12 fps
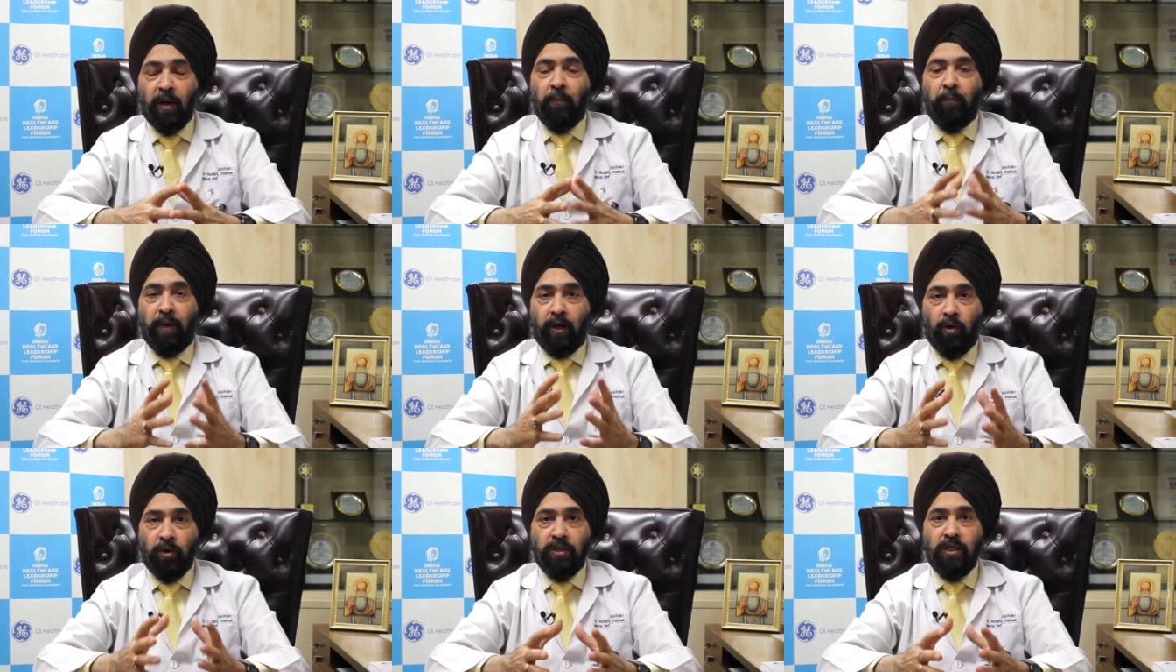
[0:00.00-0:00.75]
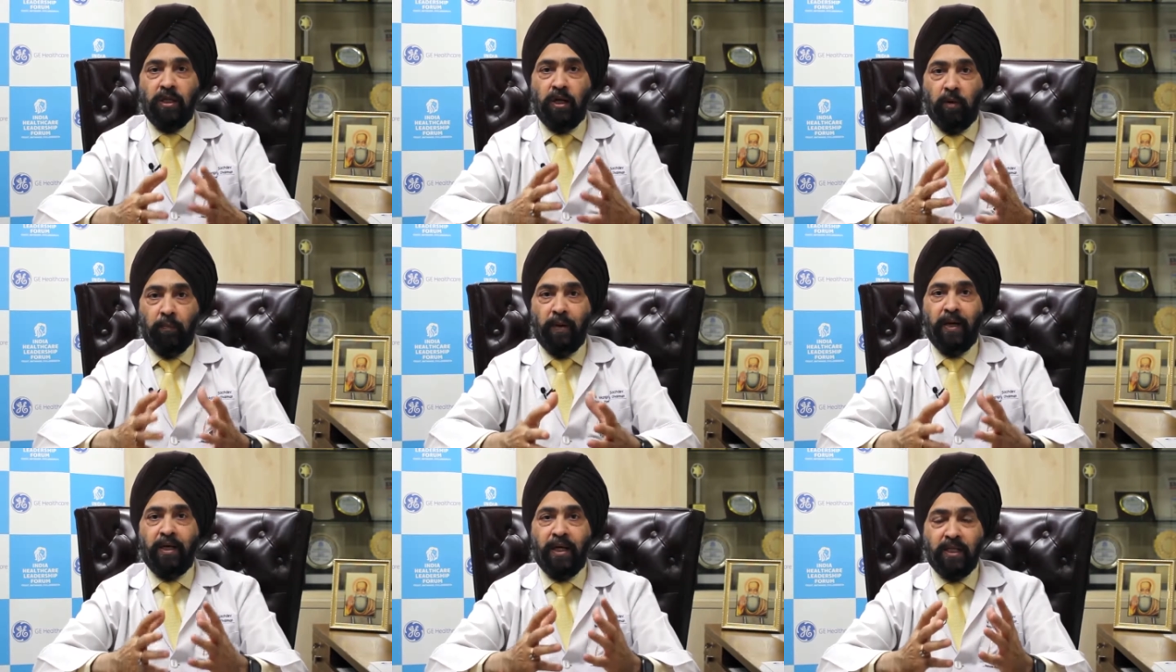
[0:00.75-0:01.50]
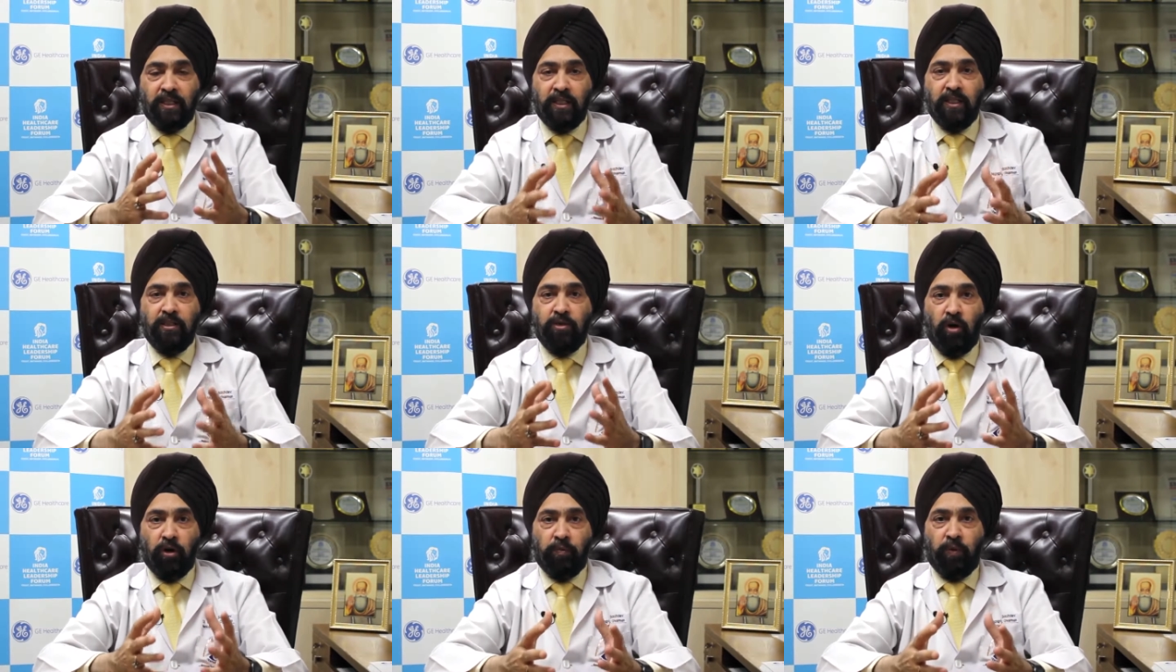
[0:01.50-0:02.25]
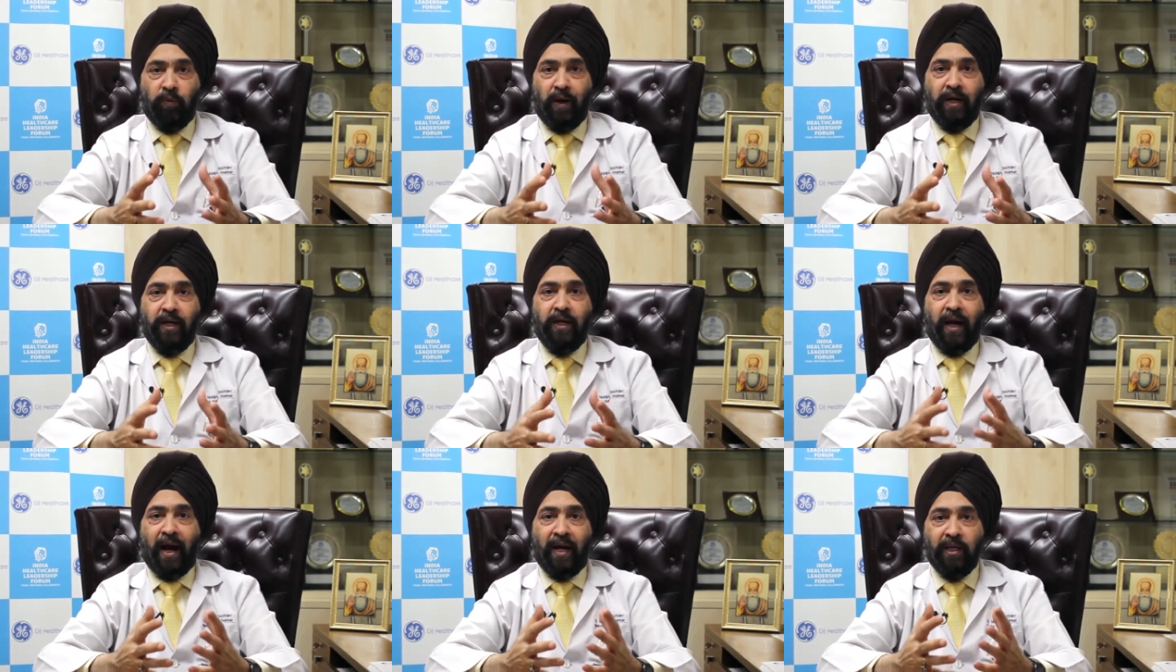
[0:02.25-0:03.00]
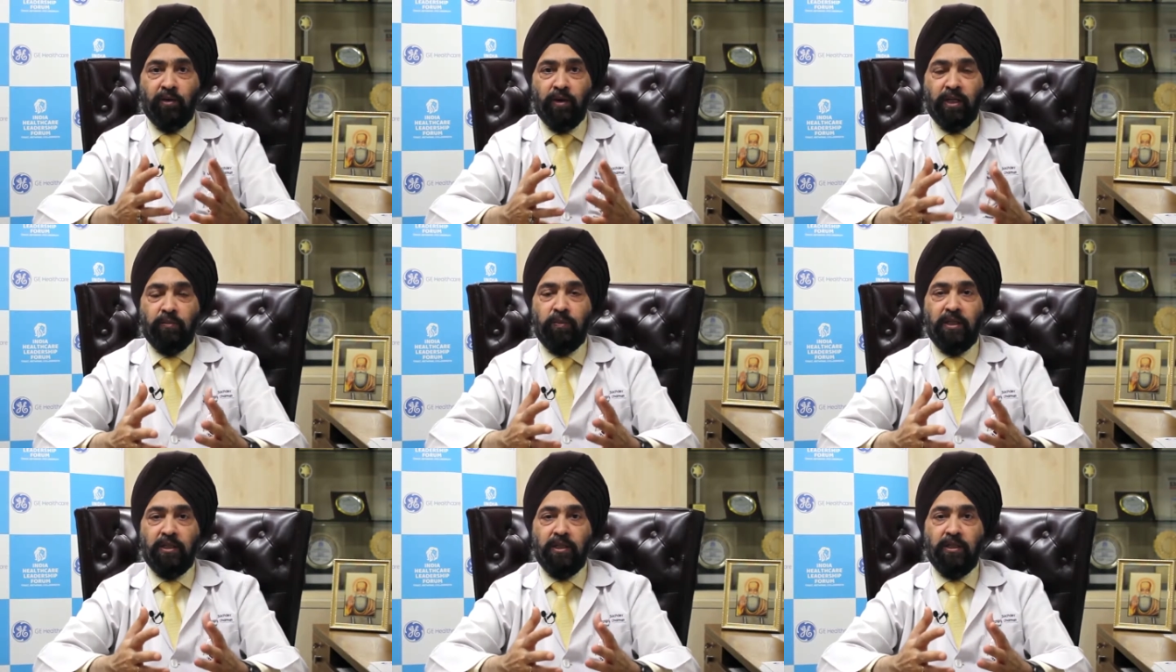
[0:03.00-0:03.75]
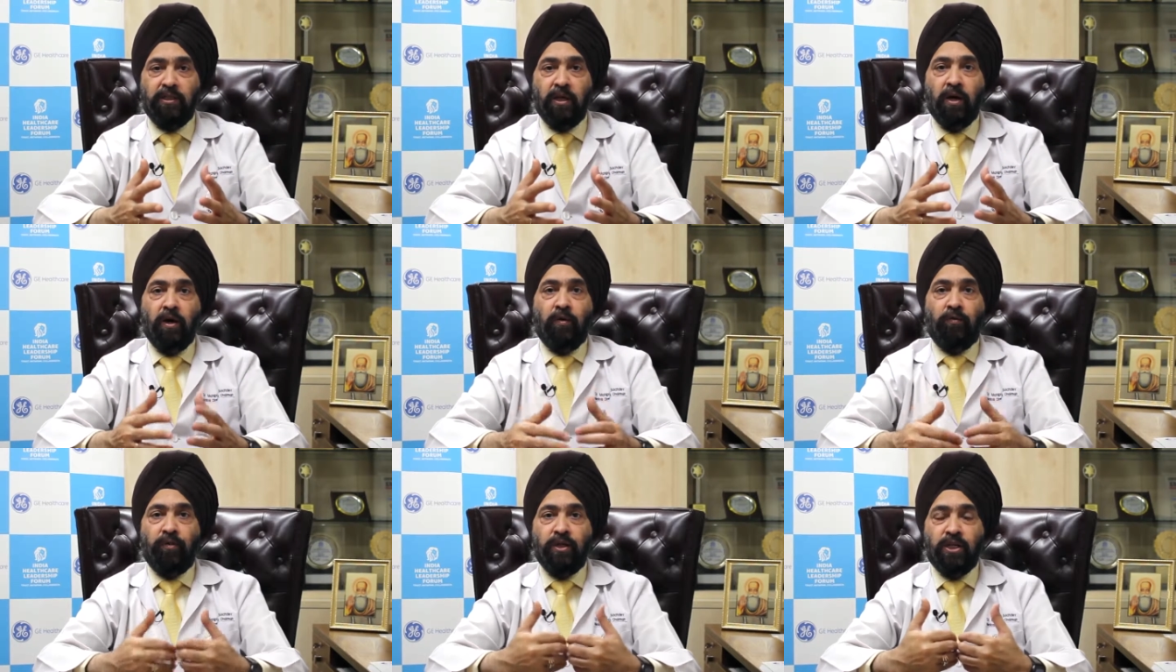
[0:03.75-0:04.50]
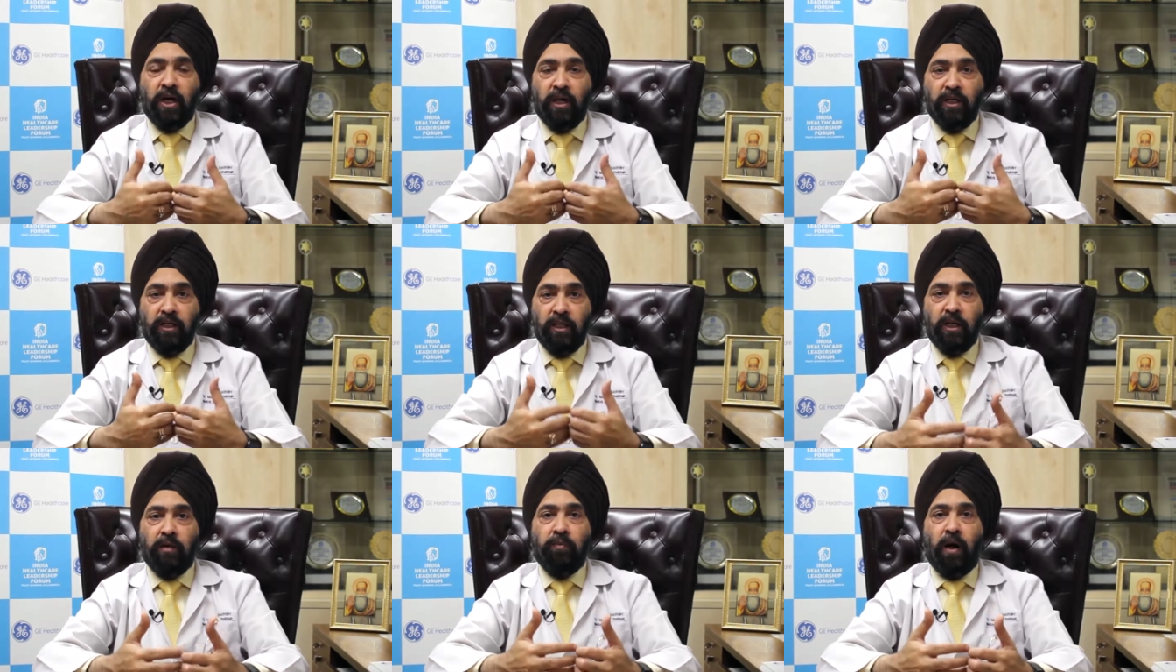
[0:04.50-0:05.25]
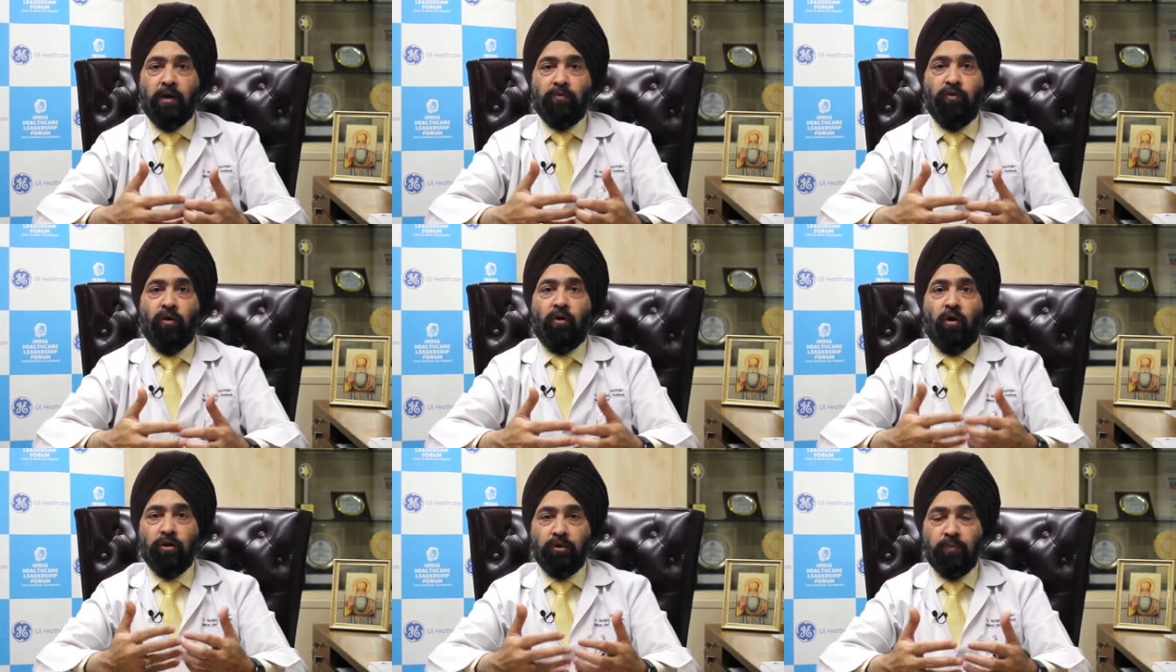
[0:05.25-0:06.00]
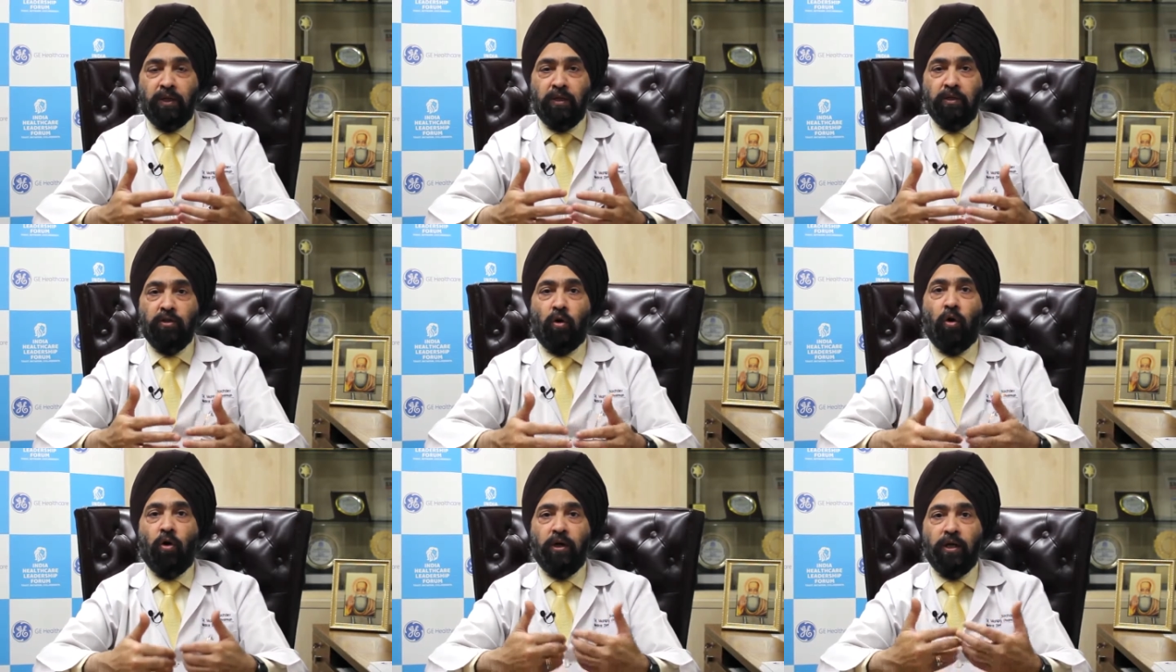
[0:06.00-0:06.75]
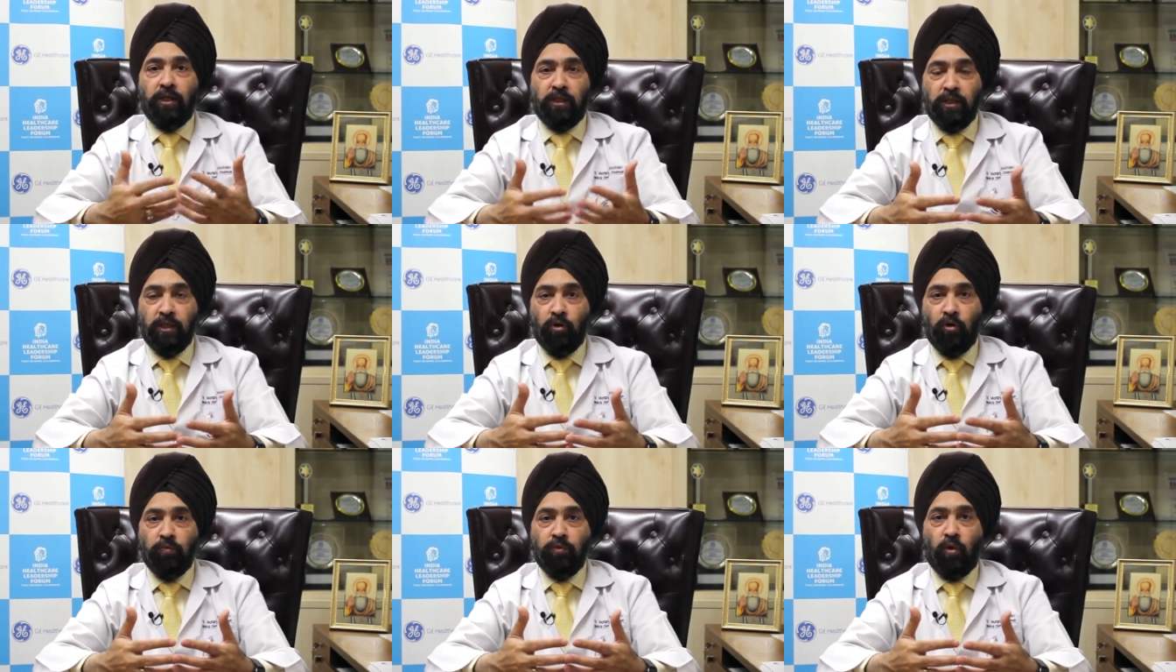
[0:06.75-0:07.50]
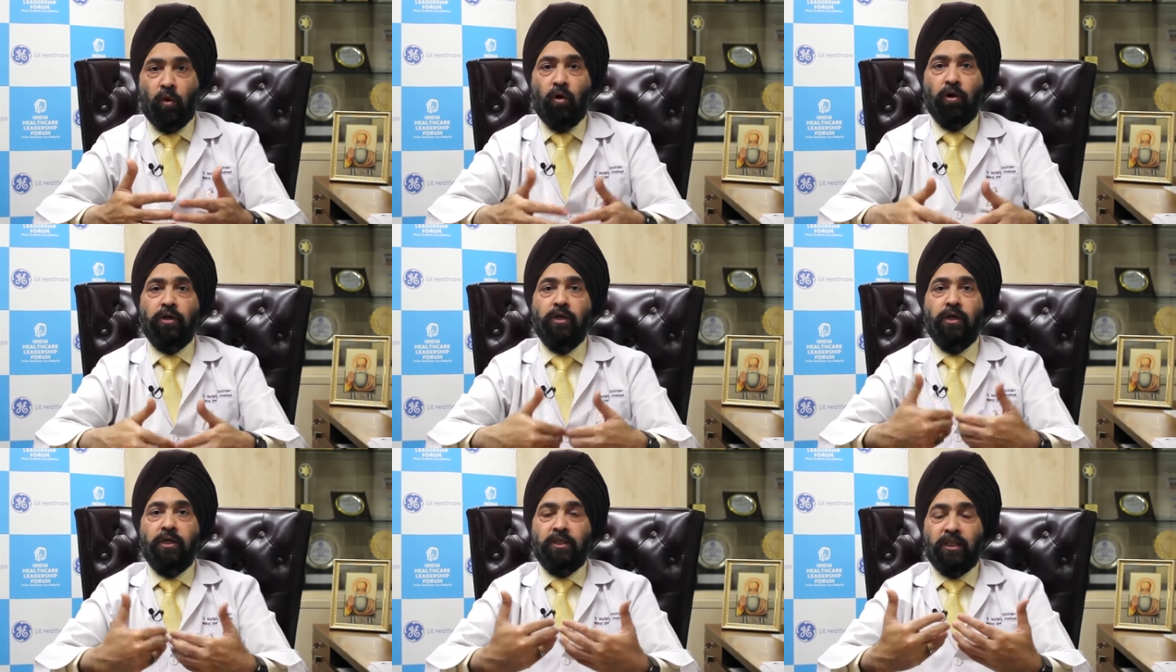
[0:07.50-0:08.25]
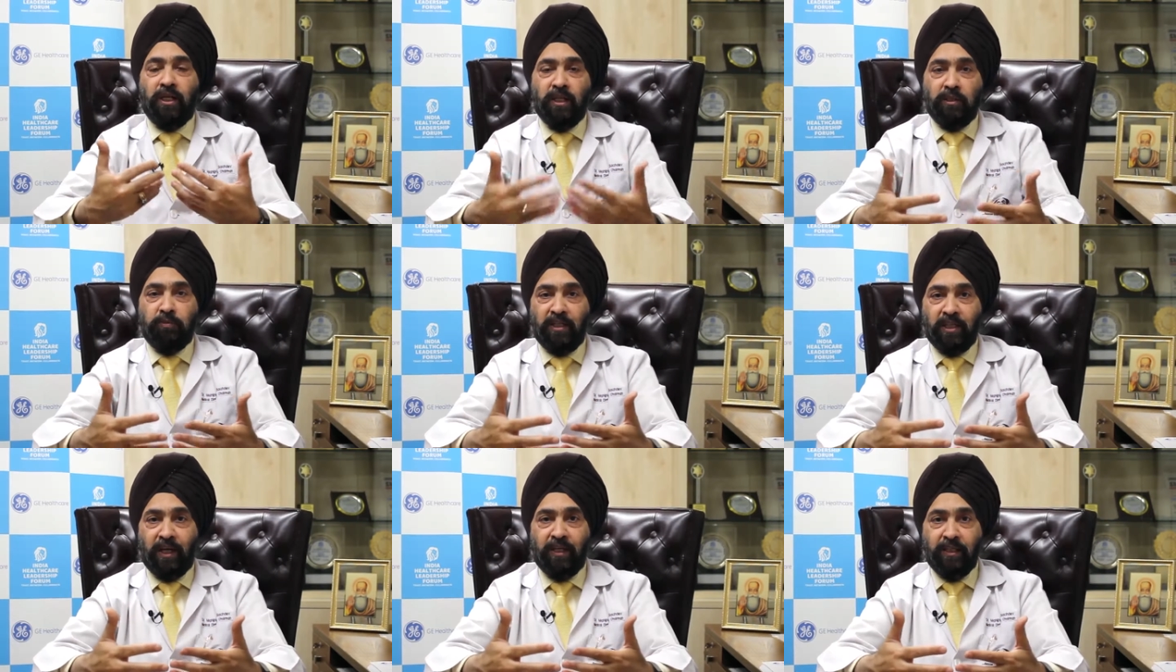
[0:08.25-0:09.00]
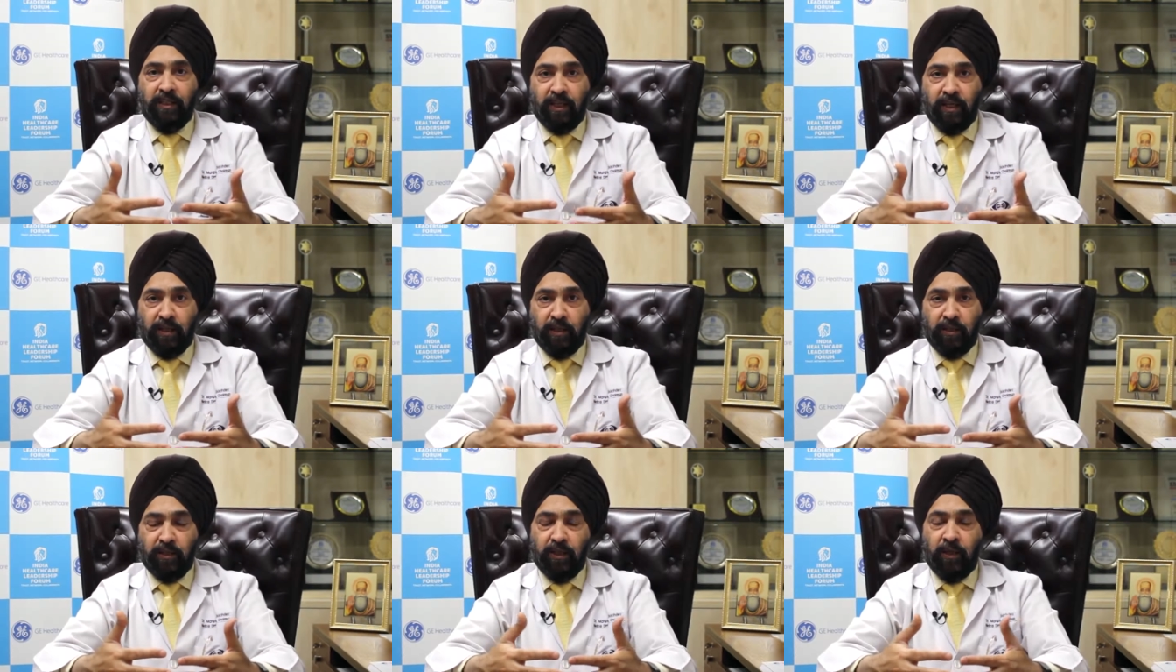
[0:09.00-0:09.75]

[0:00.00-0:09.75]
because the government has just not provided adequate spaces which are earmarked for hospitals or nursing homes or single specialty centers.